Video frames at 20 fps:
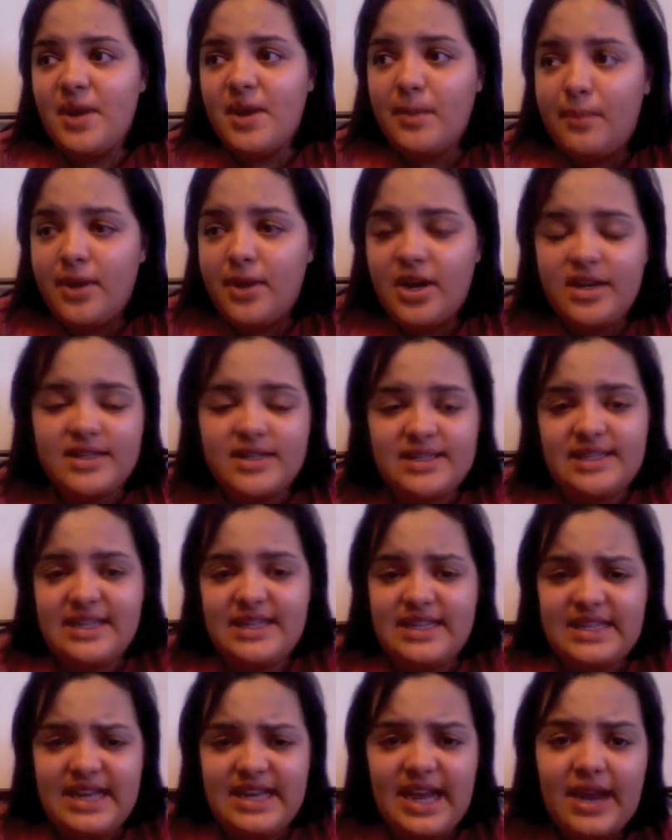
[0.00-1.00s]
books
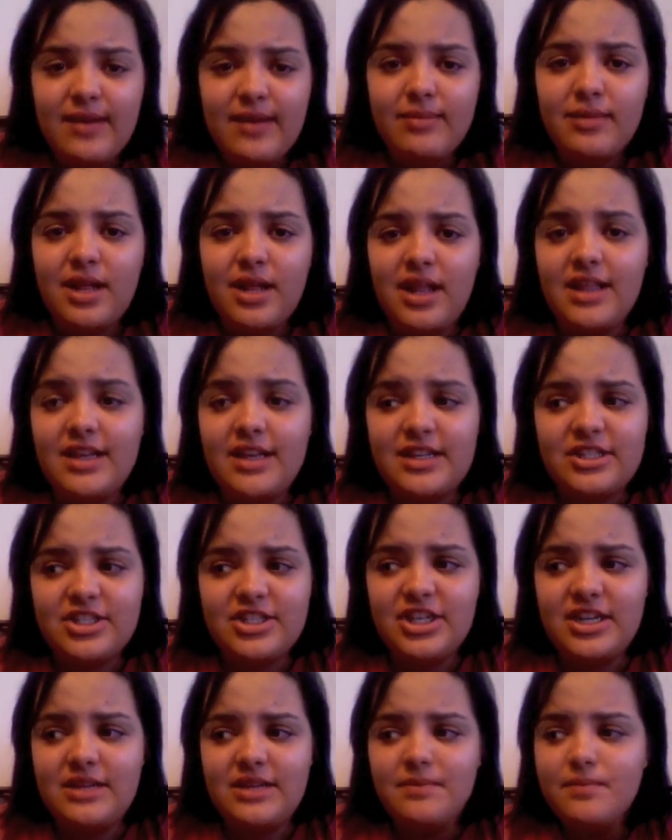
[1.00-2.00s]
and nail polish
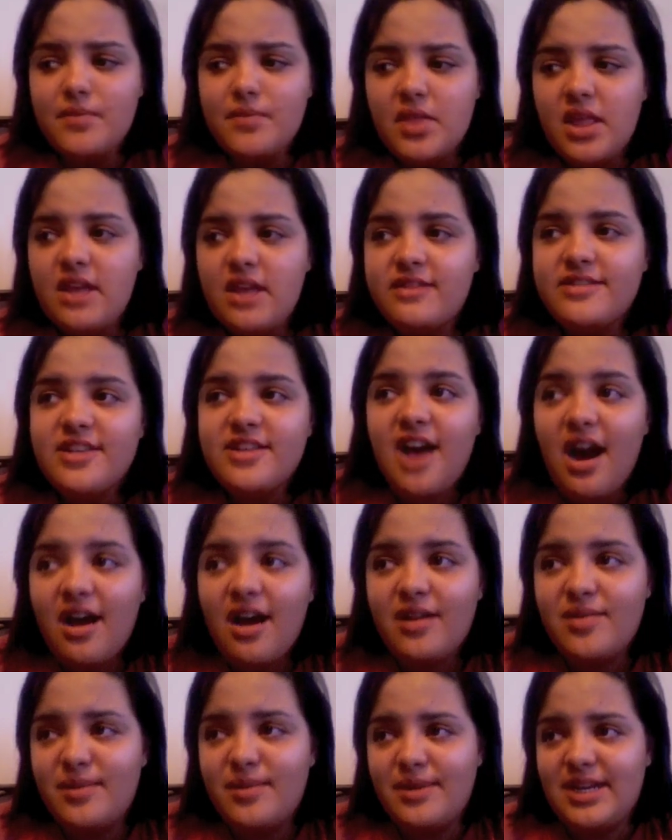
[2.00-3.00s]
and
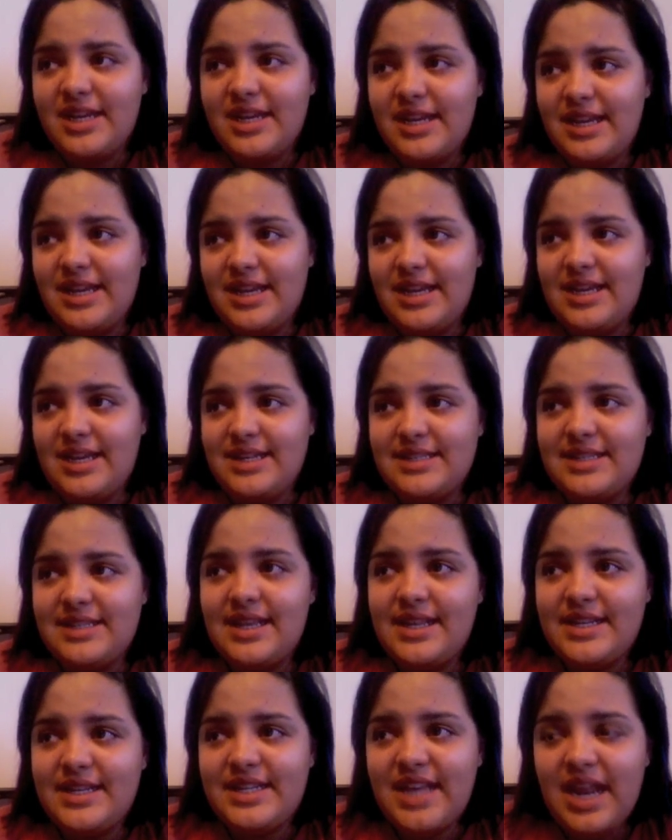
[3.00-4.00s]
soccer monkeys
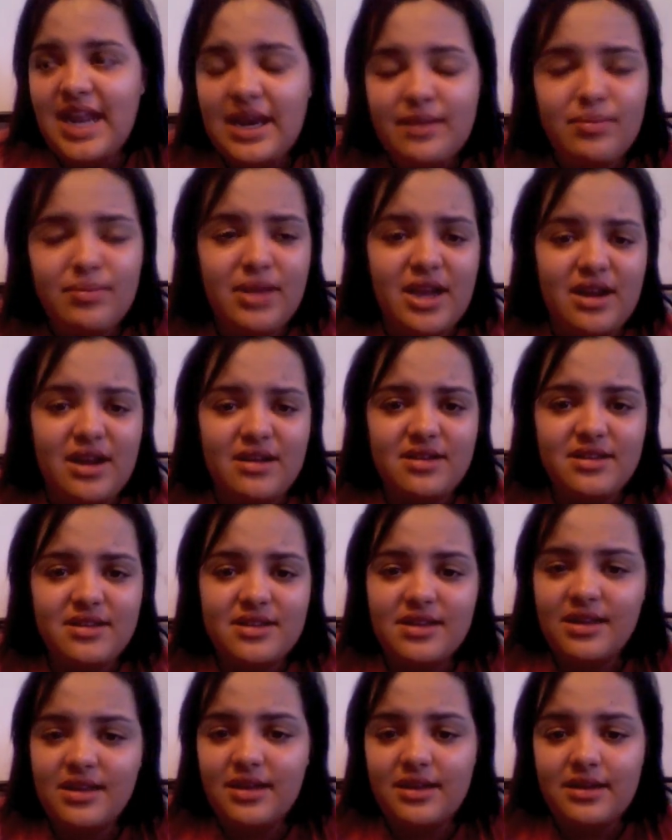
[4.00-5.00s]
and teddy bears
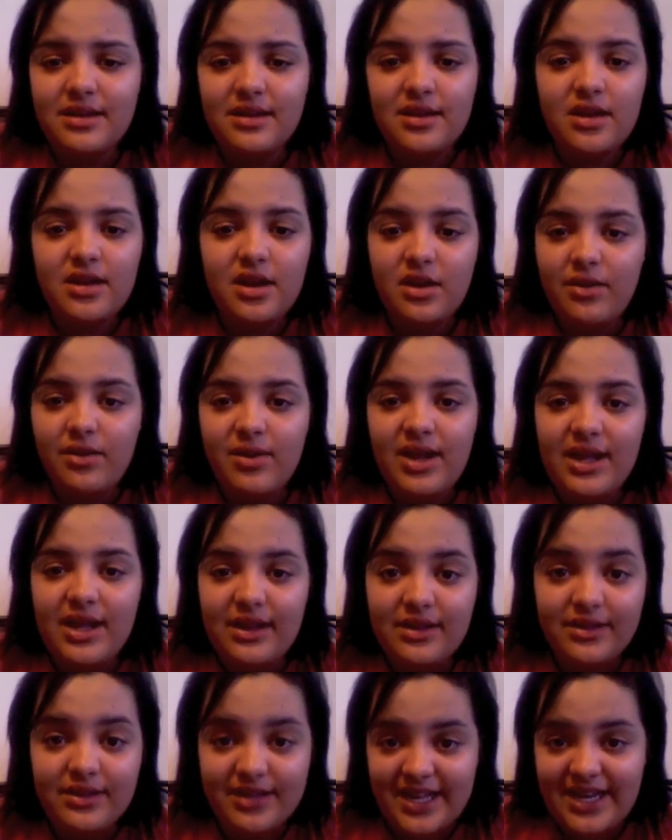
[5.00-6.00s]
and, you know,
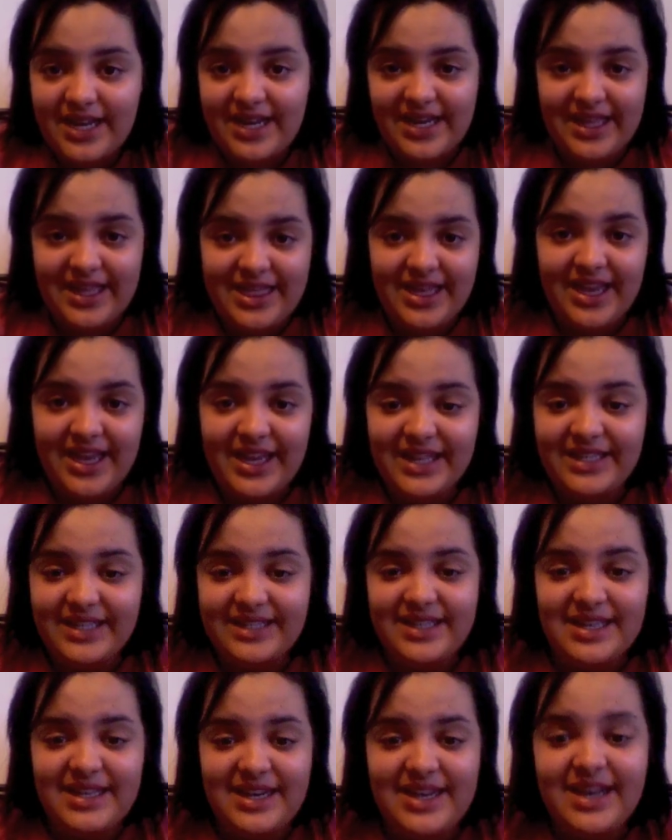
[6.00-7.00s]
Hello Kitty things,
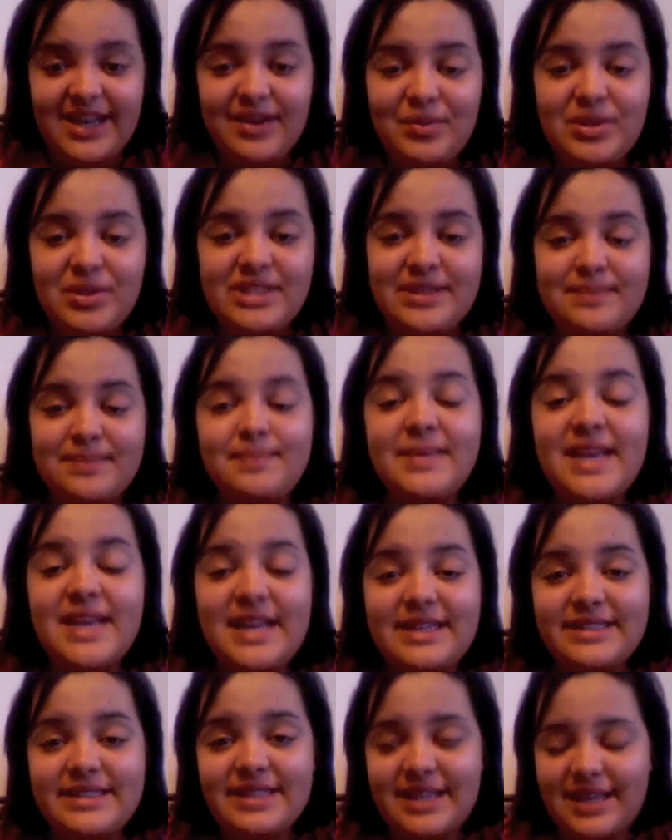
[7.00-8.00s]
and it was
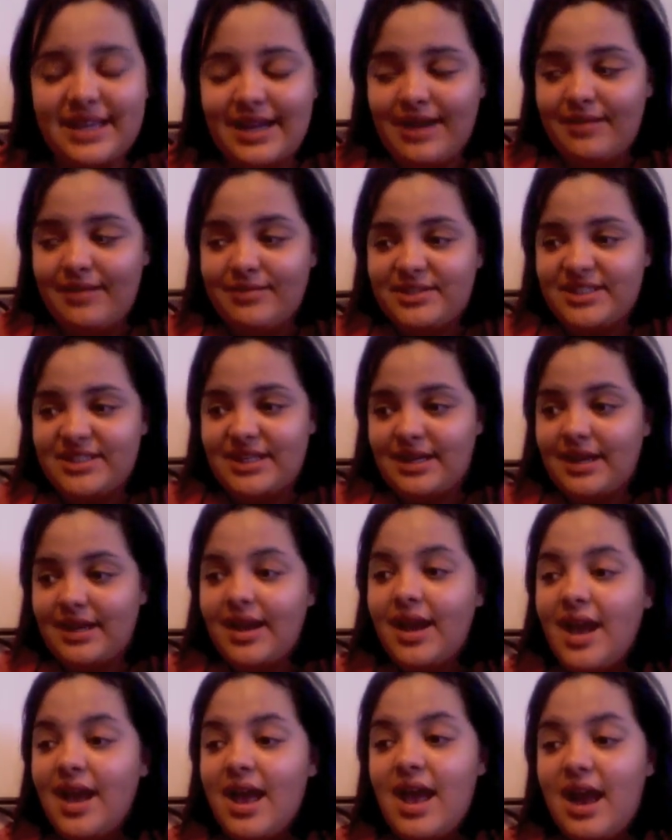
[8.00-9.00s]
amazing. And I was like,
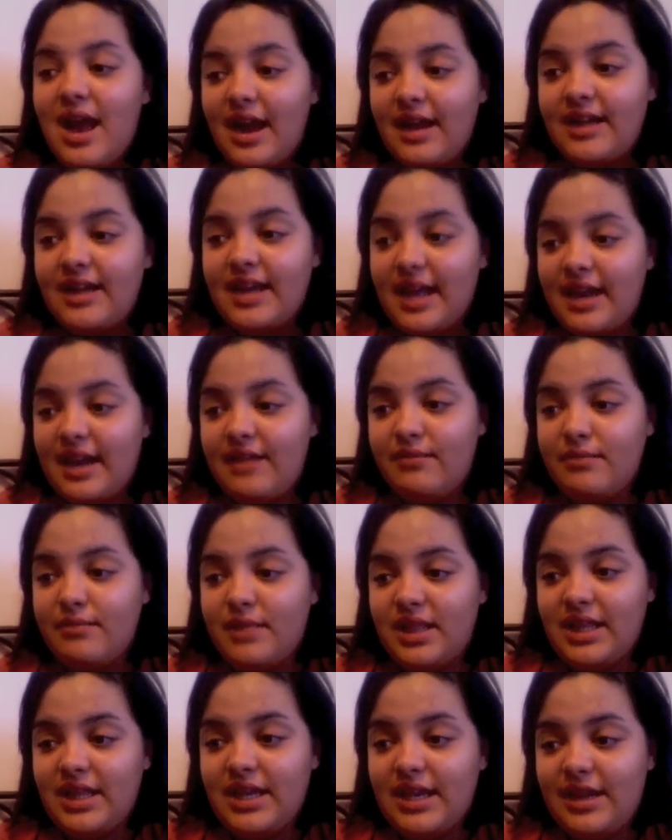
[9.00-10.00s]
I can't even
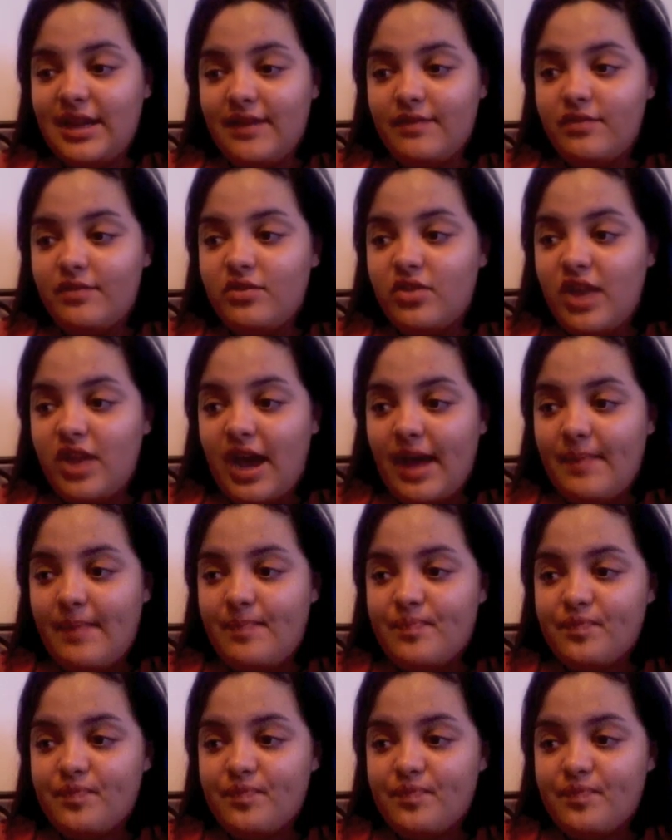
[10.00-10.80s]
believe that